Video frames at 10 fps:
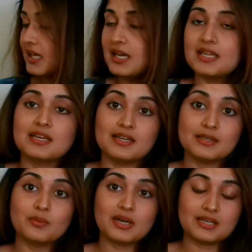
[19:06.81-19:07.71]
another
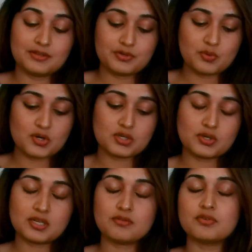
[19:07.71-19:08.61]
one if you want
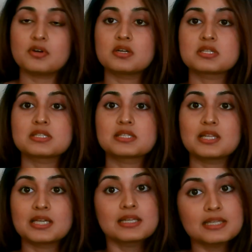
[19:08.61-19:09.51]
looking for a
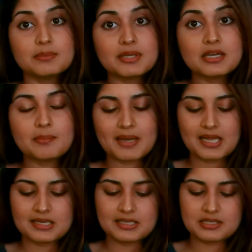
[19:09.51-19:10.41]
slightly bigger
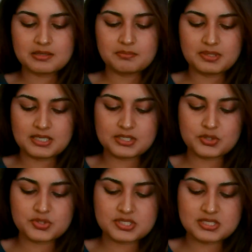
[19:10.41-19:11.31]
palette but
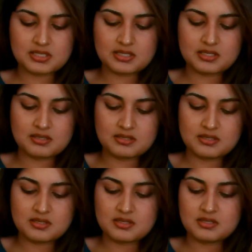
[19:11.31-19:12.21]
you still
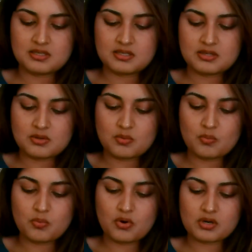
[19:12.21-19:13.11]

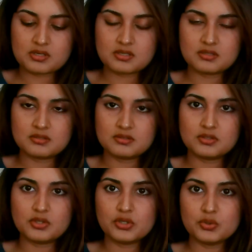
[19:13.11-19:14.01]
want
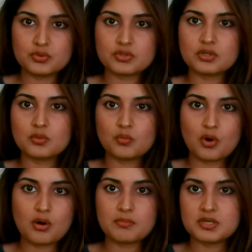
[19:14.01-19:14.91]
the neutral
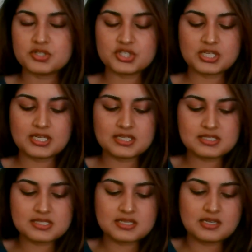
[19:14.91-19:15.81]
warm
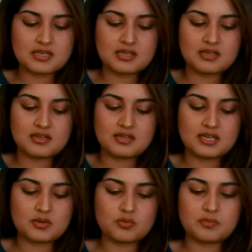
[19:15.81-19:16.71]
shades
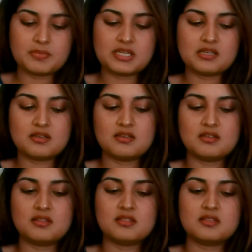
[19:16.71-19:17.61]
it would be
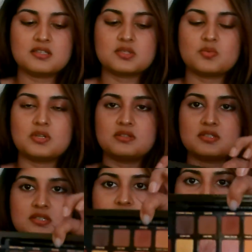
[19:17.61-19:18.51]
this one this is